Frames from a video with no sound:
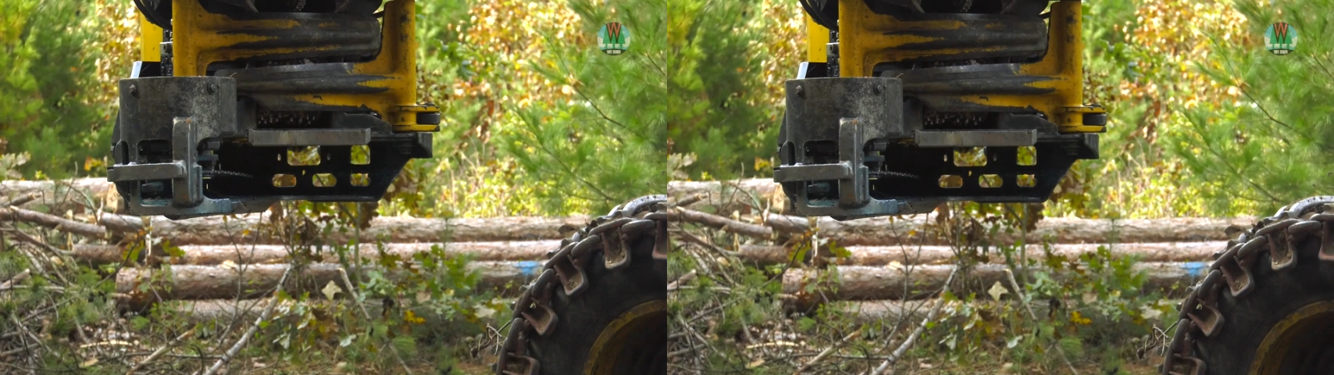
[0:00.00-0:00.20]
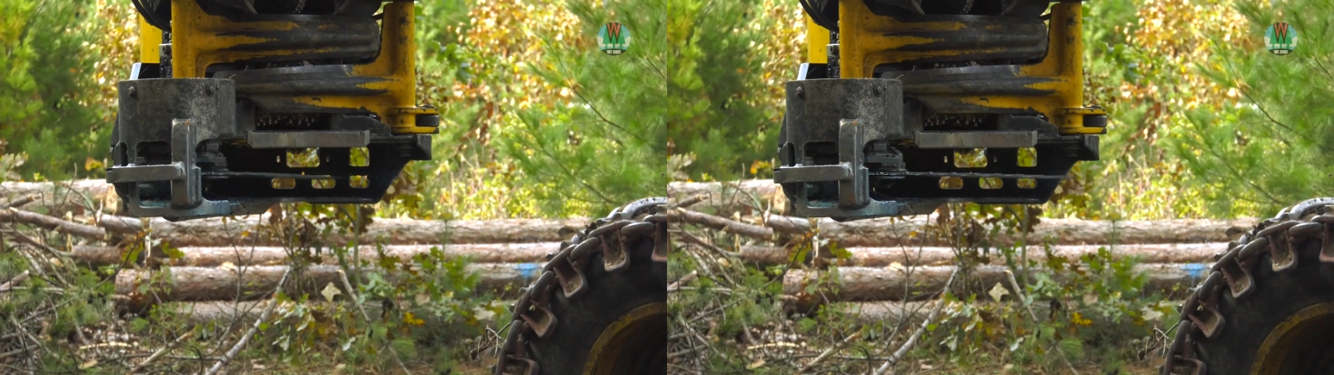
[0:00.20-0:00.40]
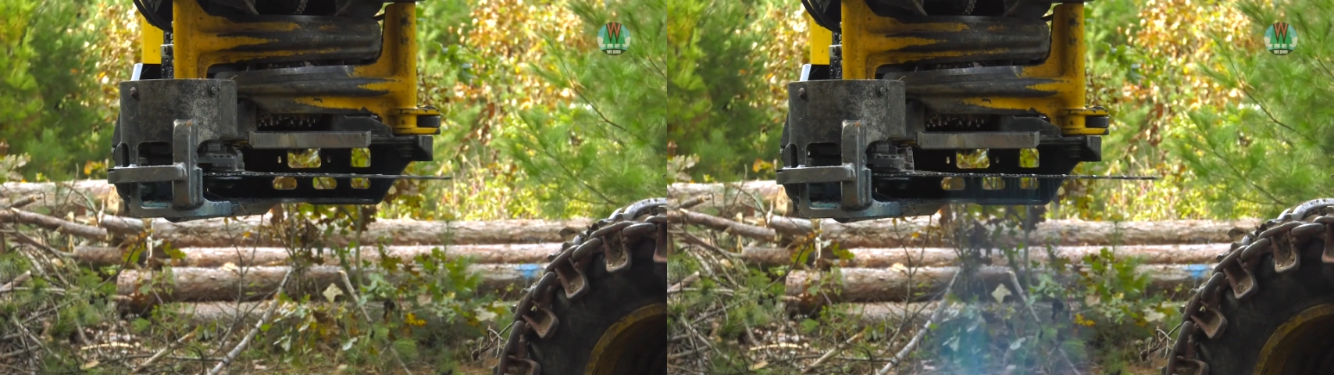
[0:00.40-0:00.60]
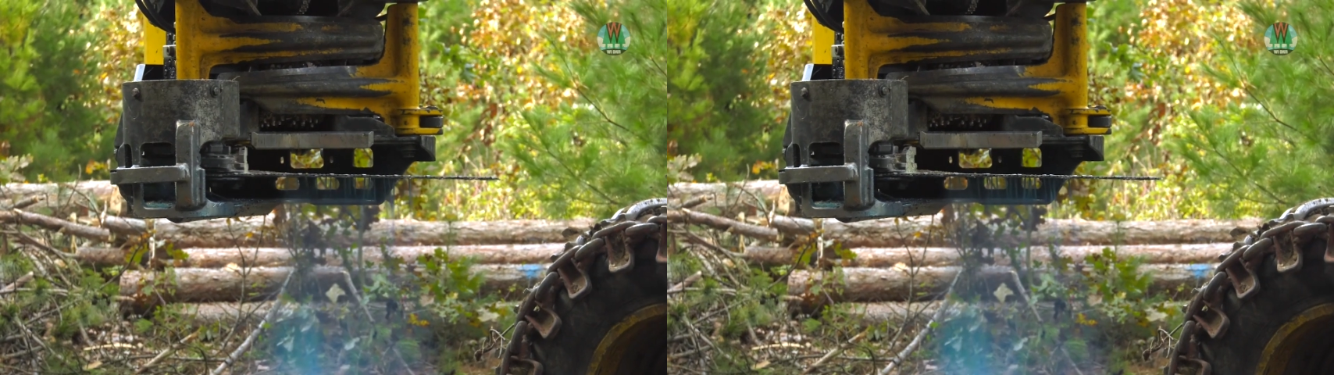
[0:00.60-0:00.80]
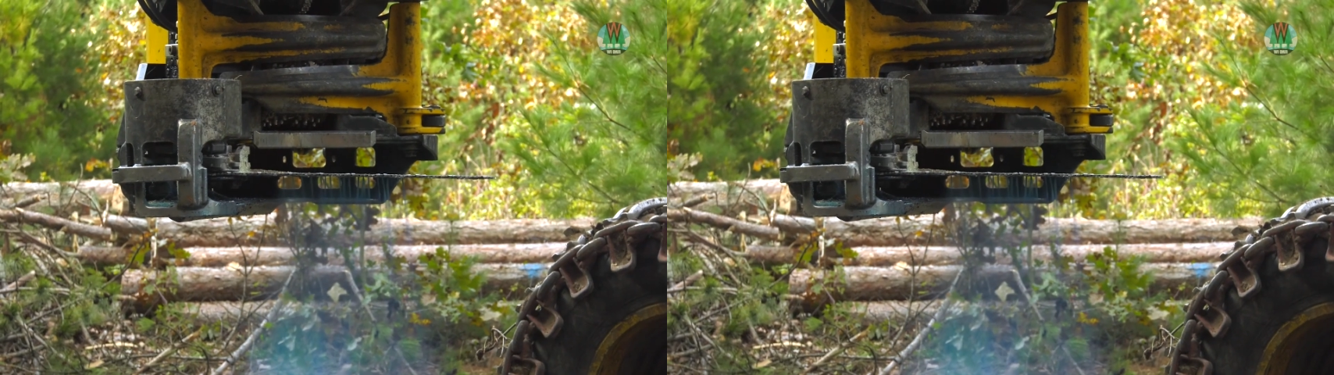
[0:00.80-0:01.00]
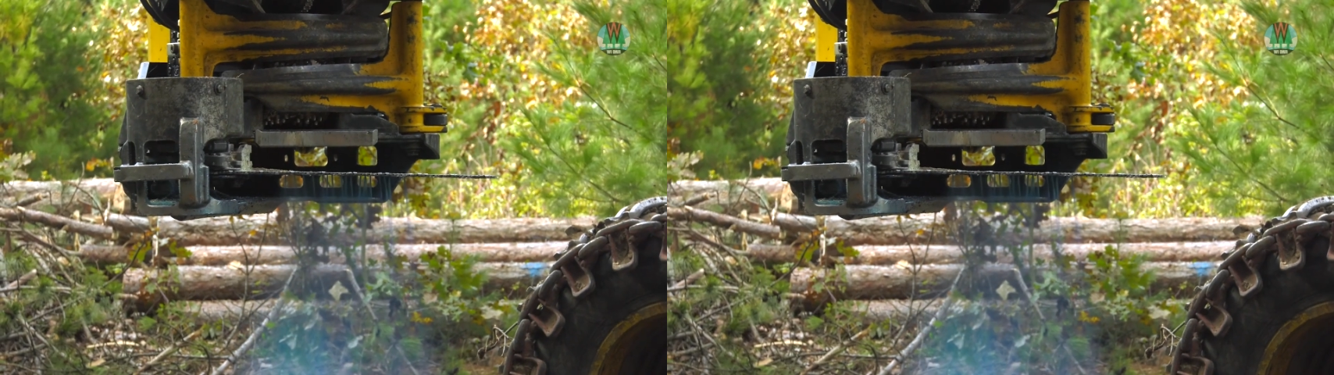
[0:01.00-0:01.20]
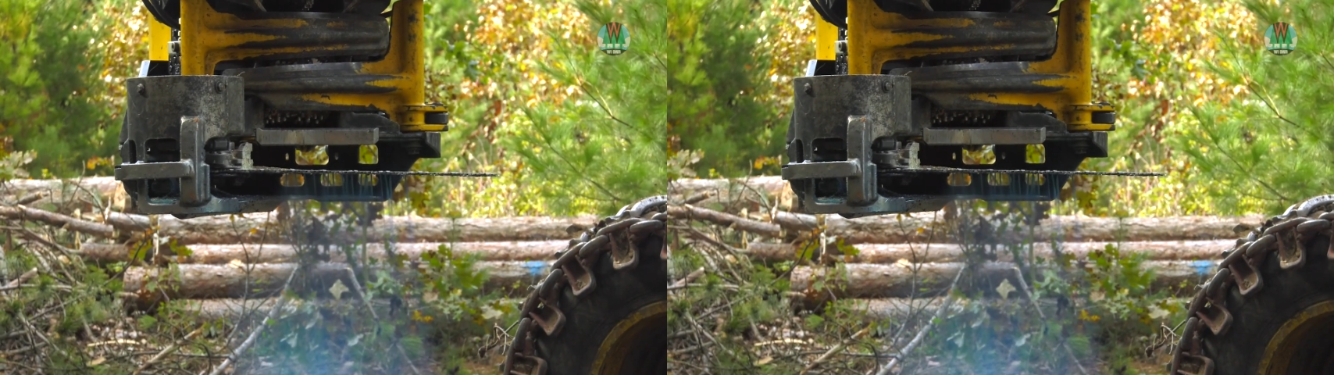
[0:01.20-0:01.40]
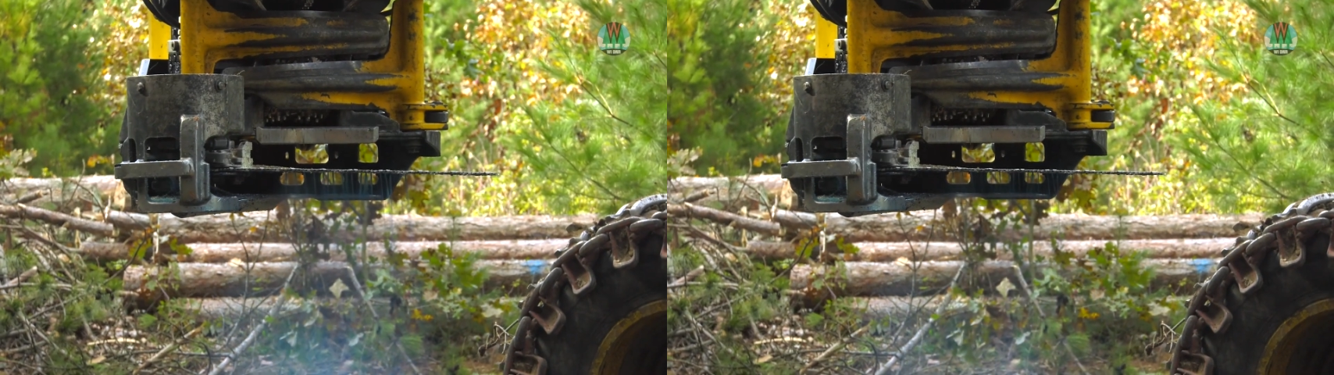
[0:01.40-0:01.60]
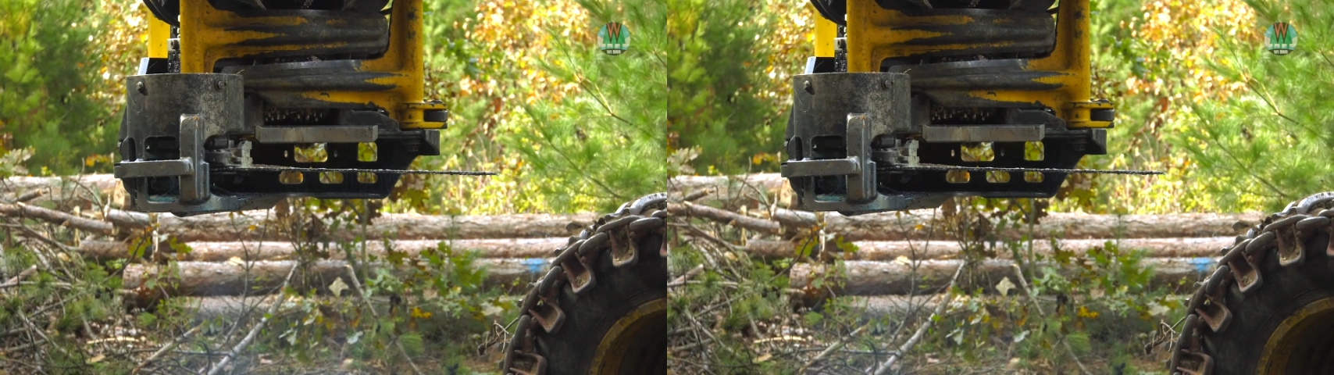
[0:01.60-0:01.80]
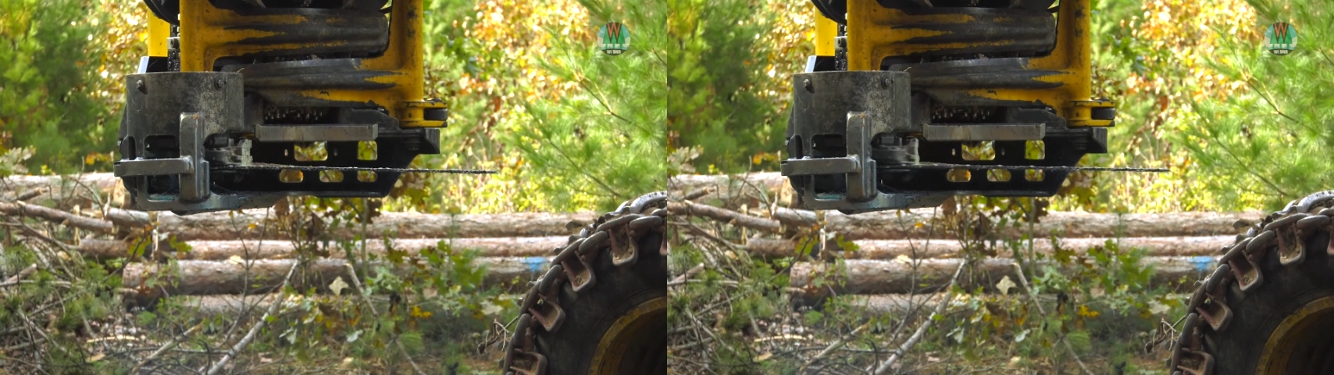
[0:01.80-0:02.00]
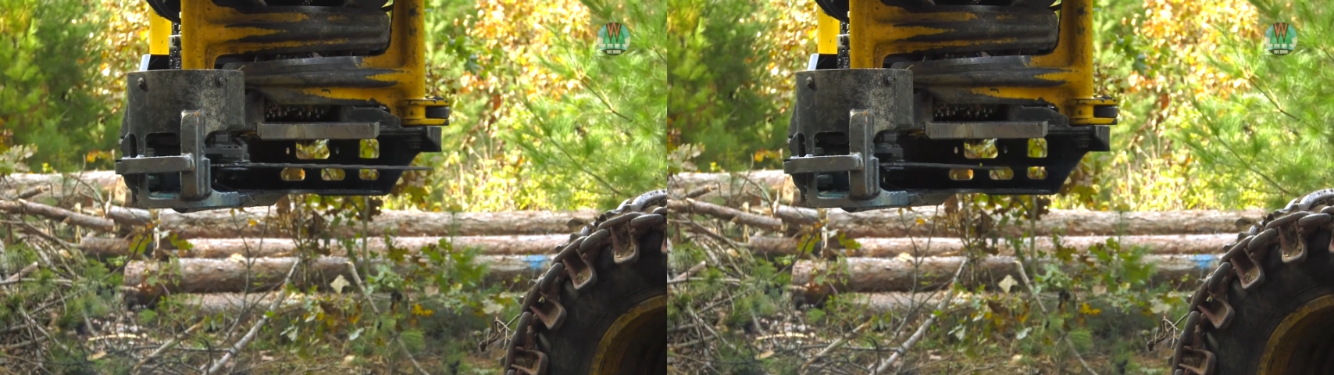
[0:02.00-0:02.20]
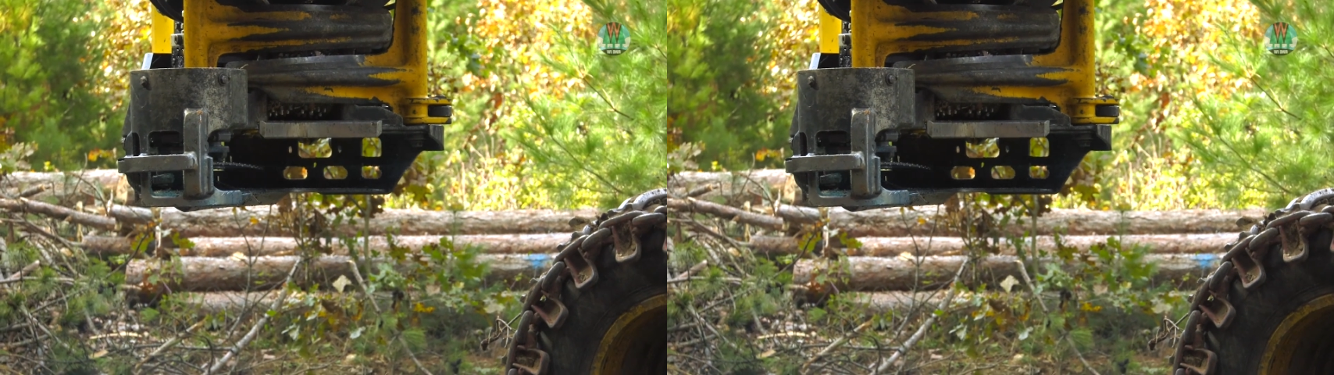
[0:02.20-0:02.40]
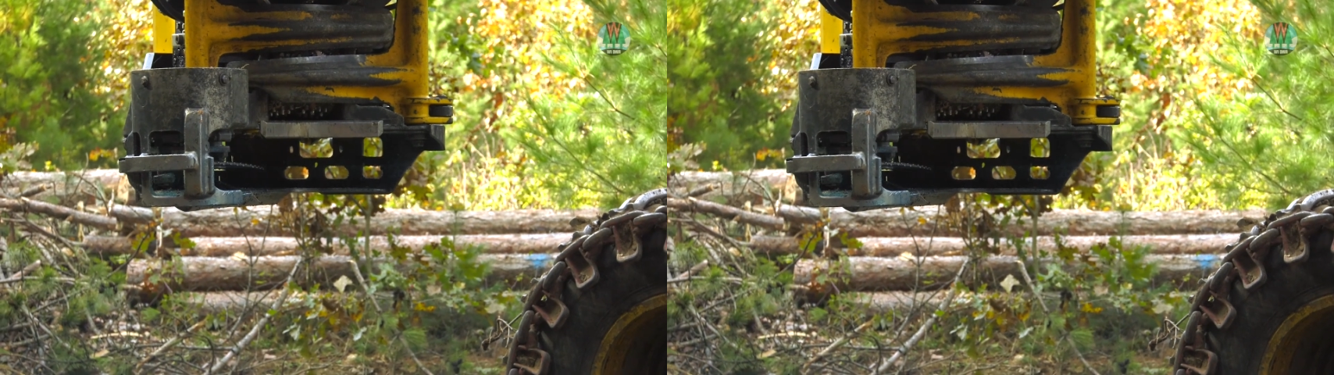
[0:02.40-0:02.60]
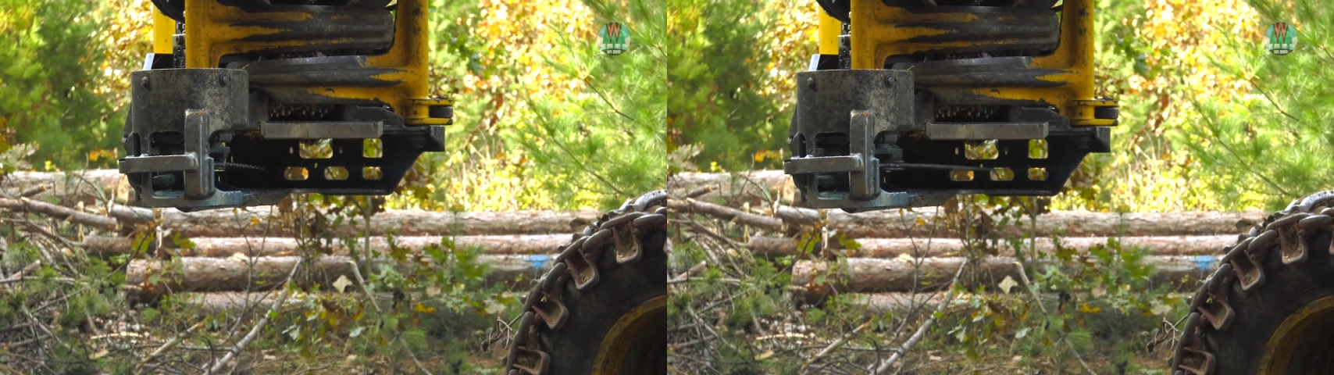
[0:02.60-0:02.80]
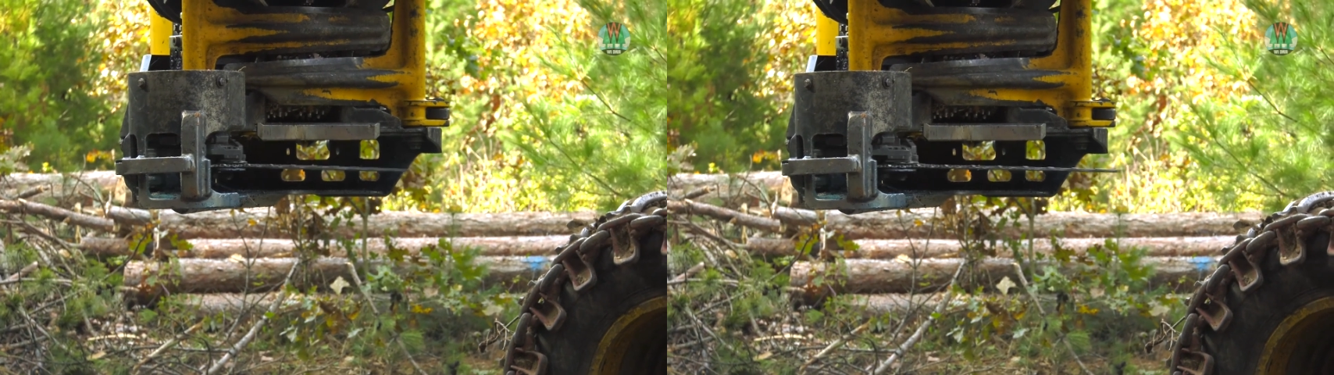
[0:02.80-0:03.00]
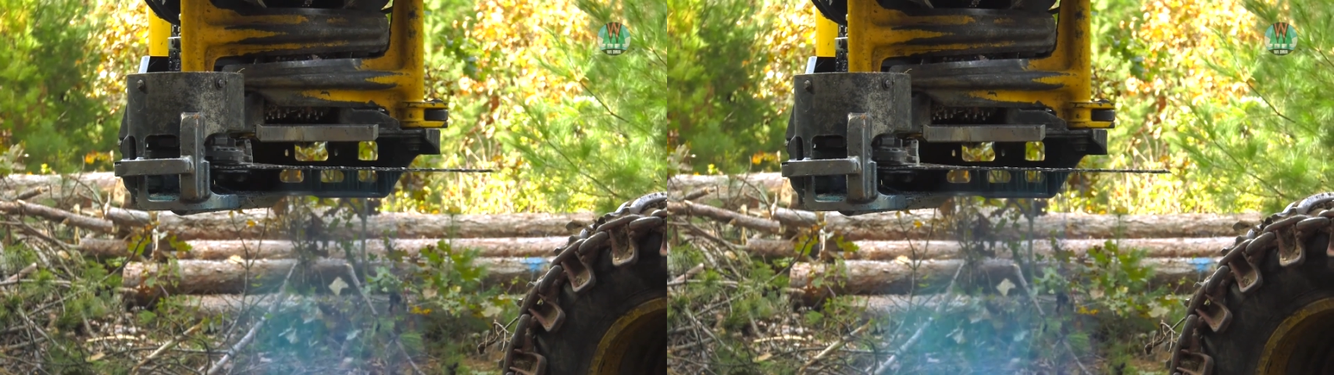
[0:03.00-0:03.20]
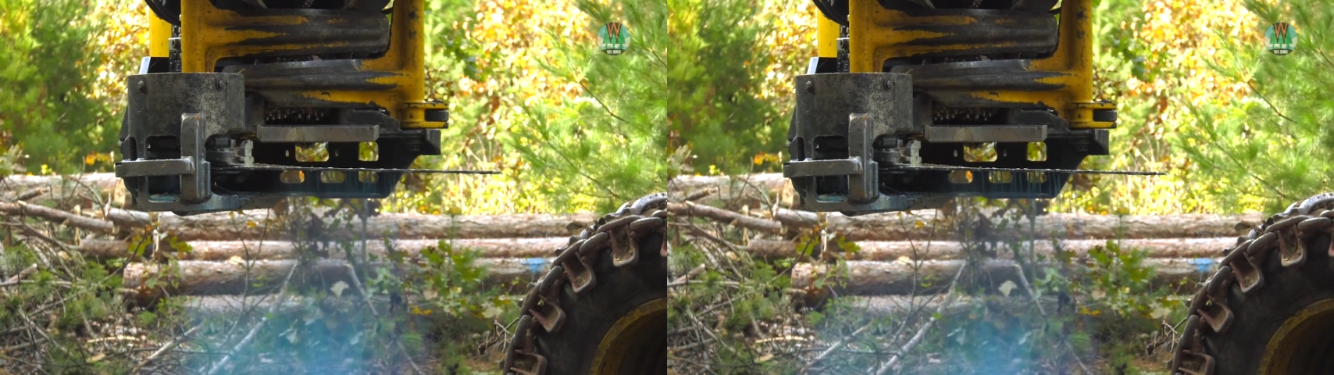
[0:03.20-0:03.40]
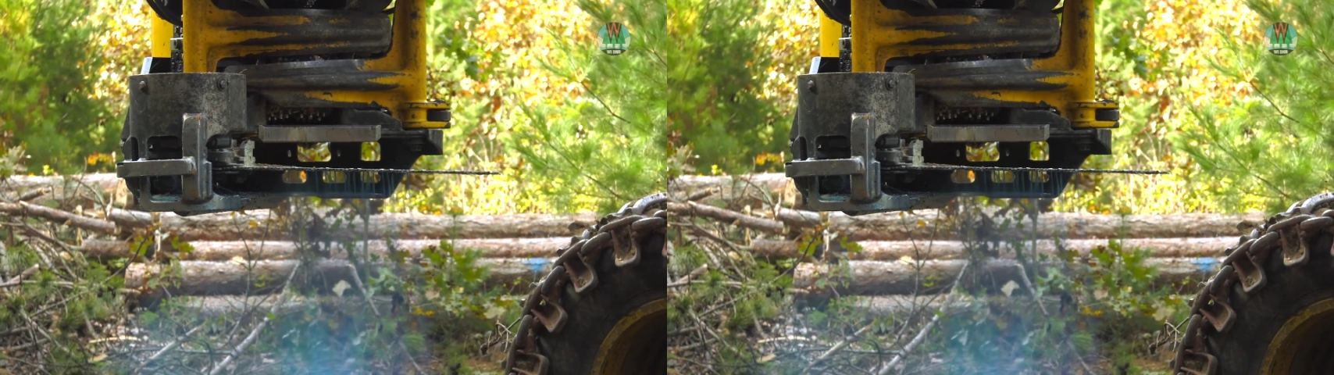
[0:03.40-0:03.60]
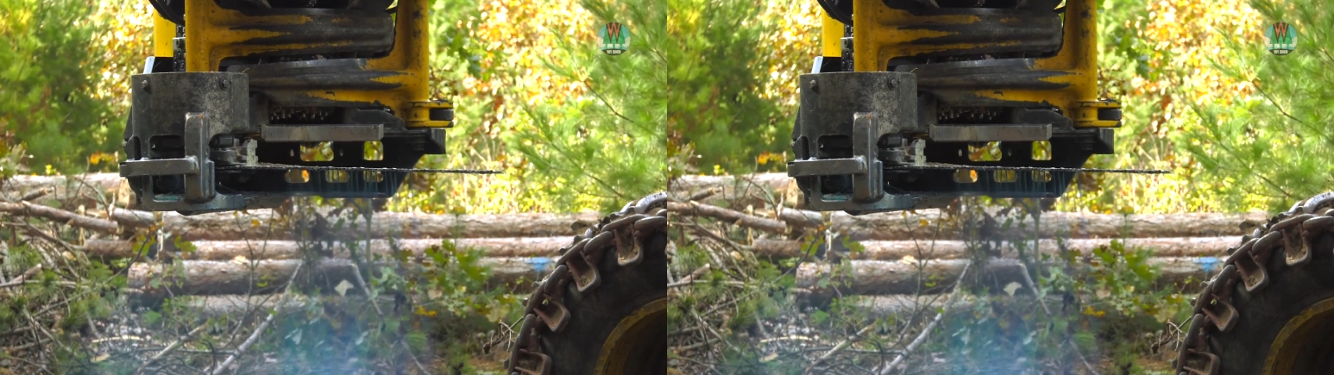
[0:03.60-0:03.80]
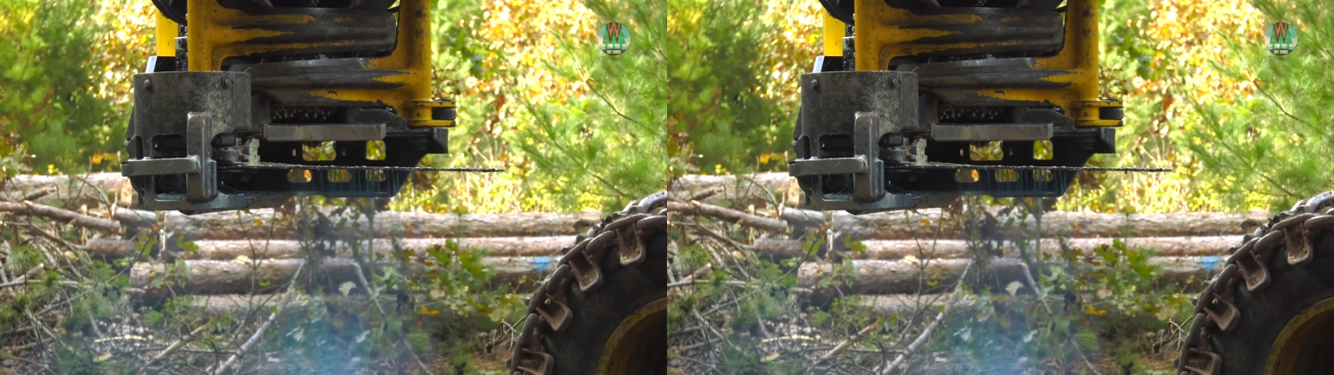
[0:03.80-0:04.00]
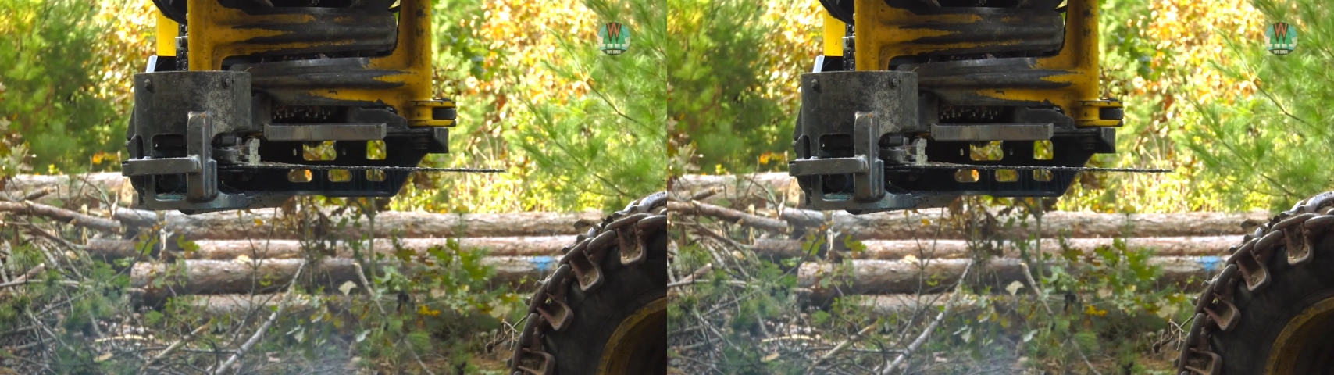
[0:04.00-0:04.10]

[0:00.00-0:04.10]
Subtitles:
(no speaker visible)